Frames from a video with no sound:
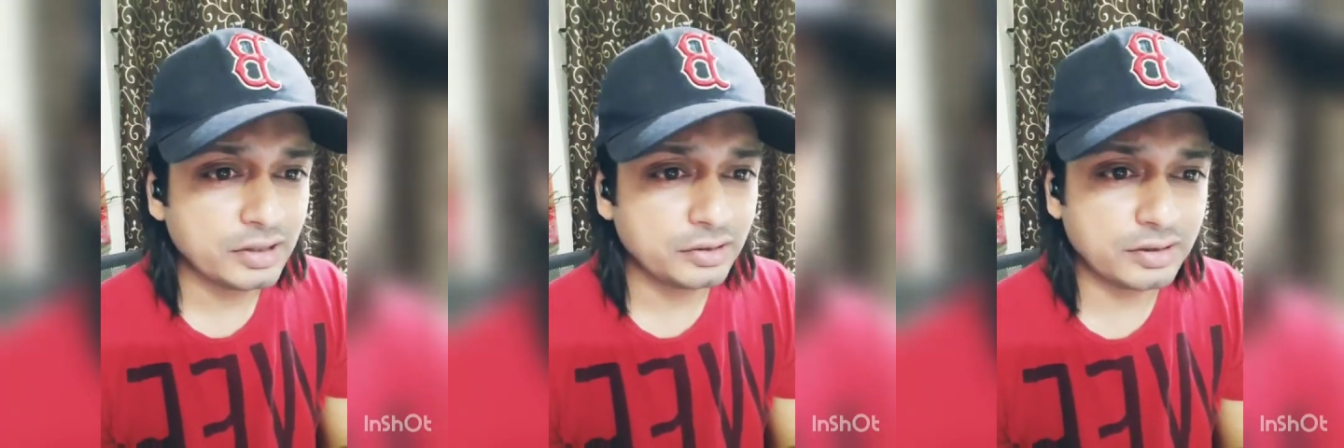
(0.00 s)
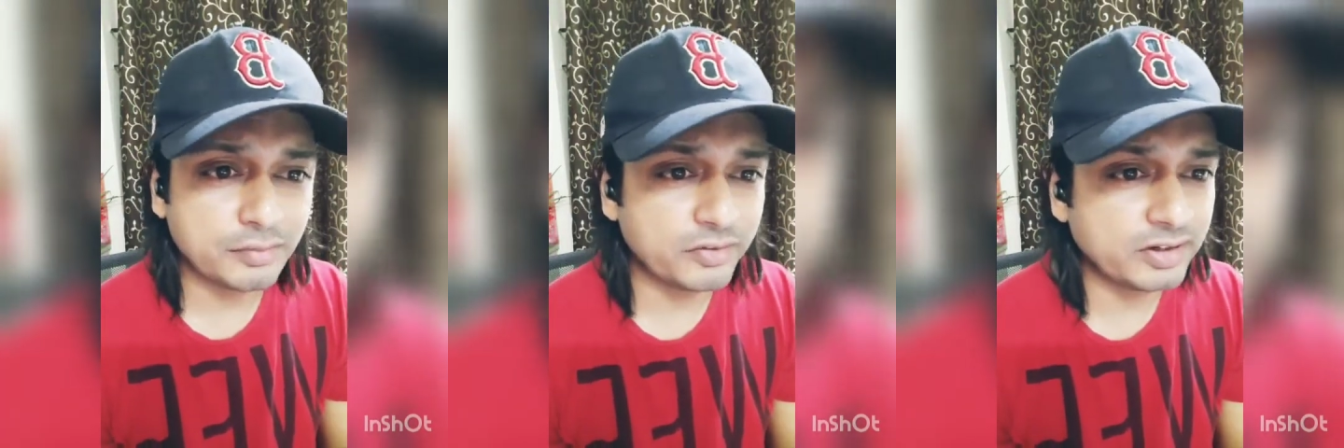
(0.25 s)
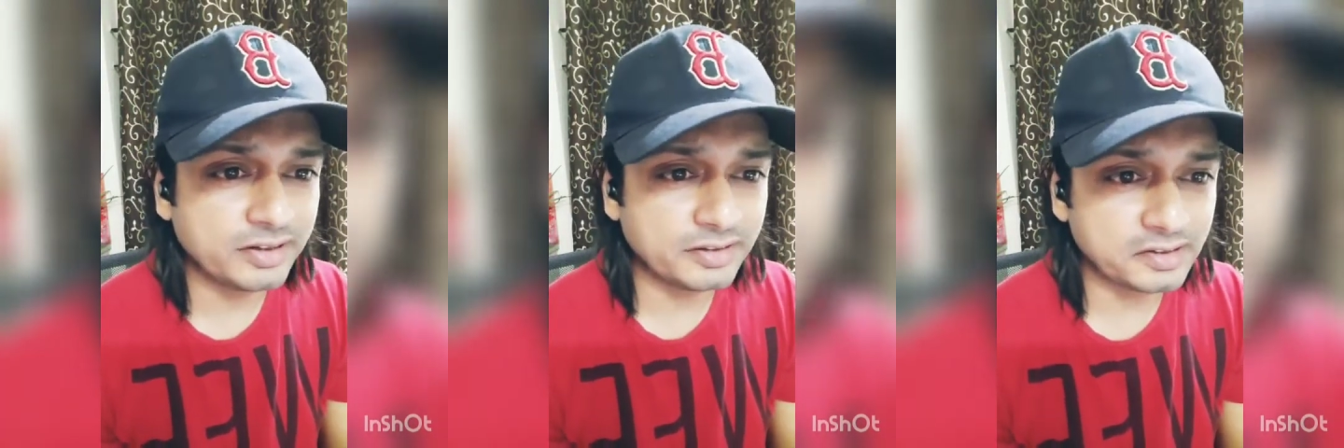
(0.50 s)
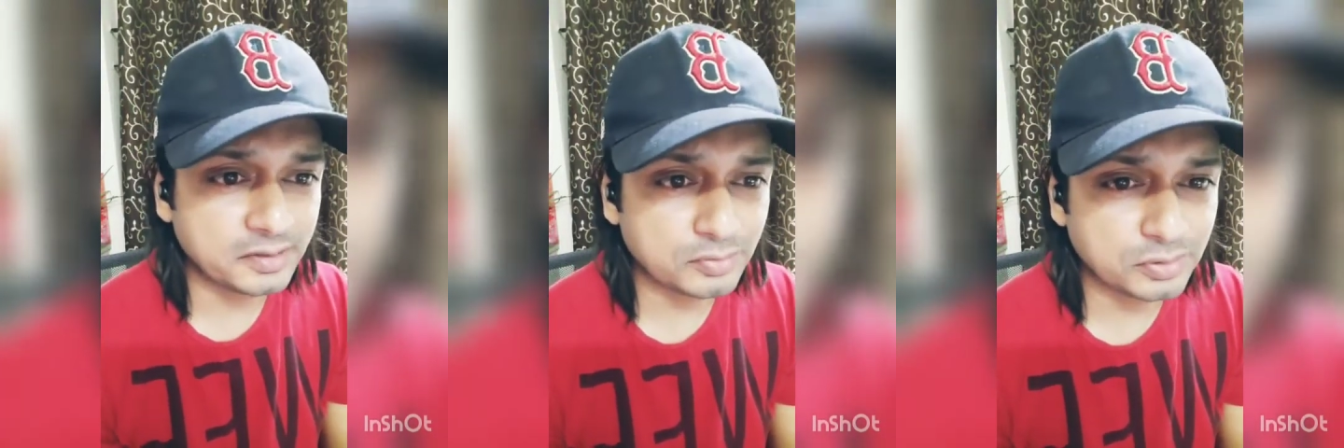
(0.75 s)
someone
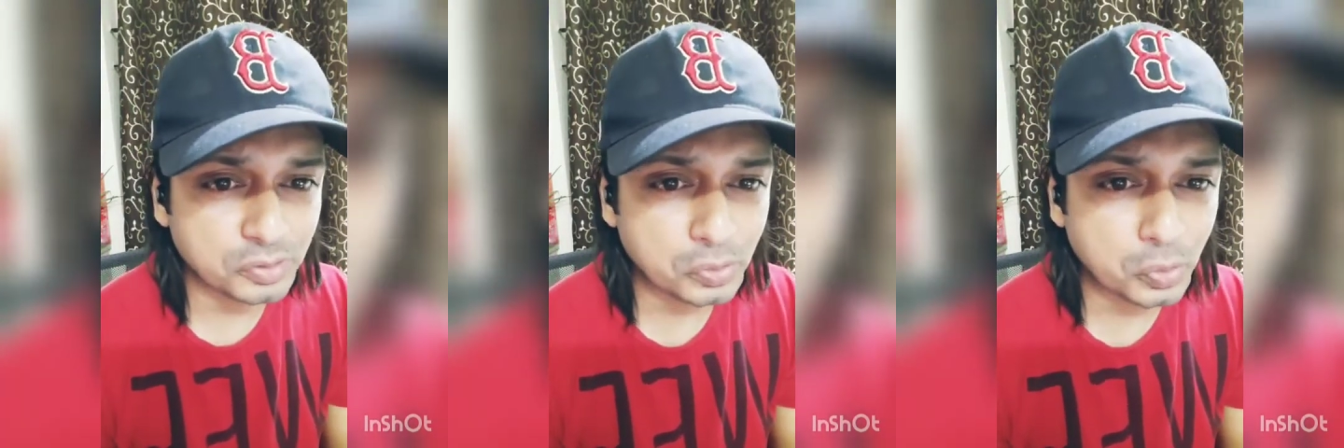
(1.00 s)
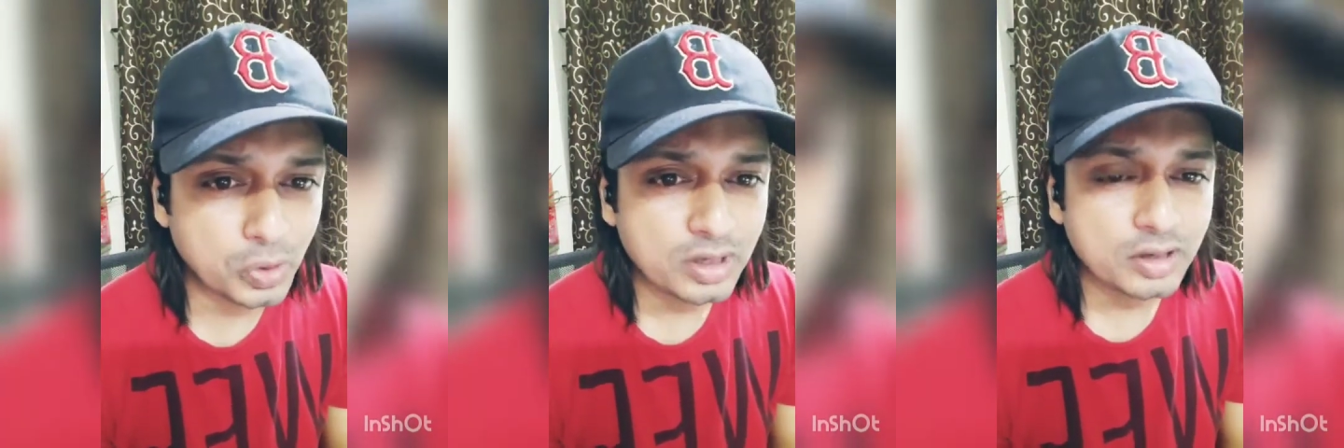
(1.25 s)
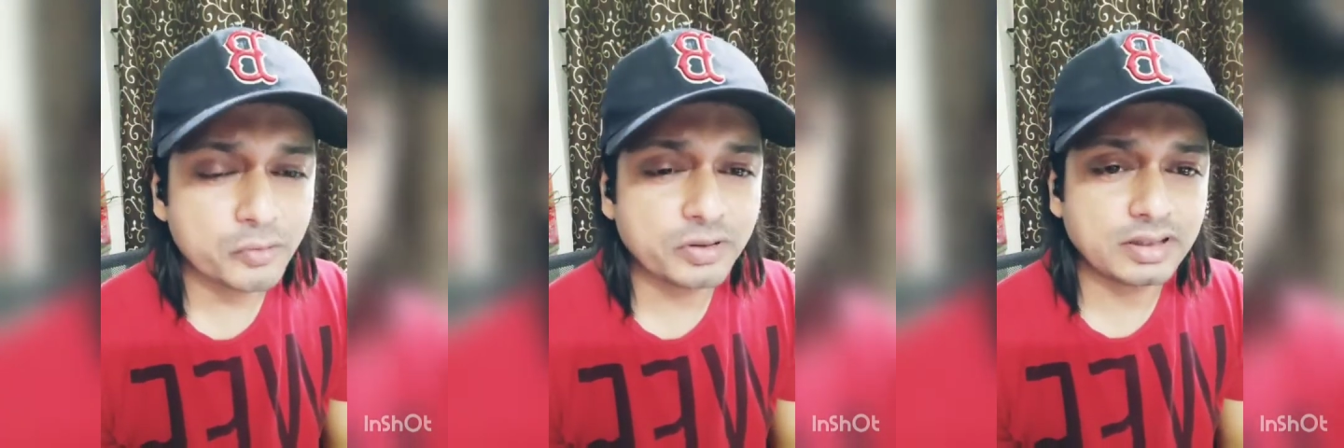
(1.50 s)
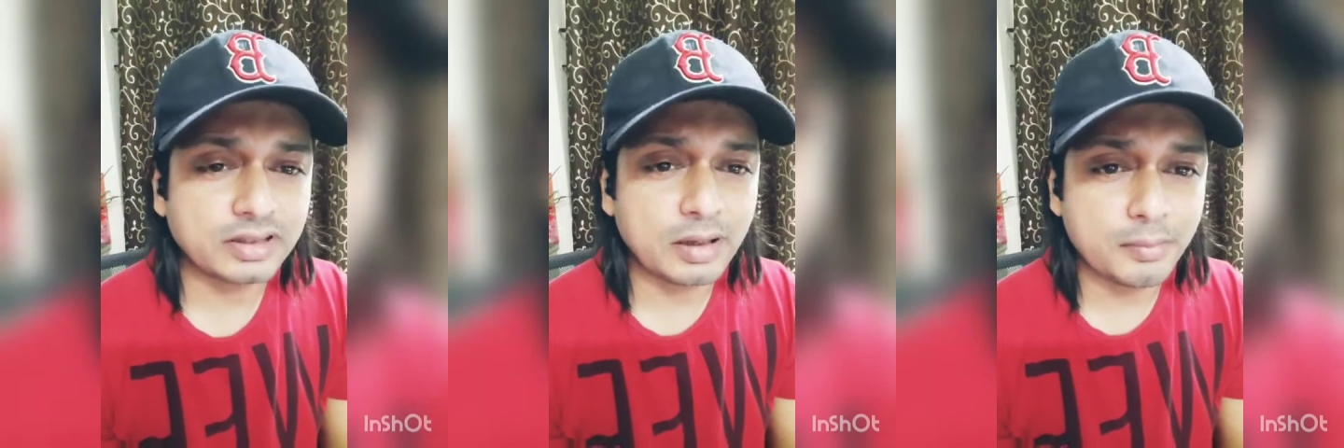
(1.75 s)
interrupts you
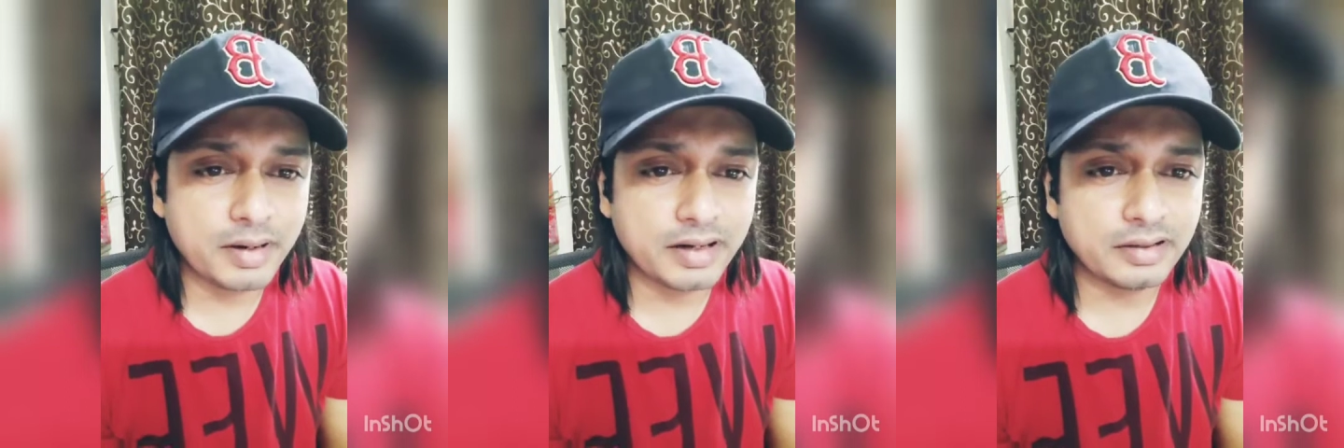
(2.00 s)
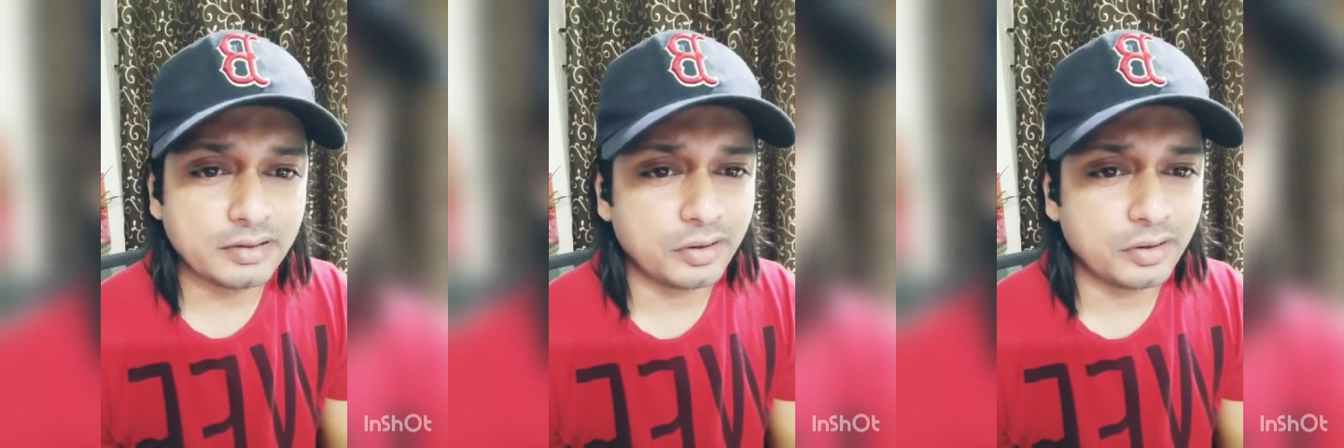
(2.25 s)
with a comment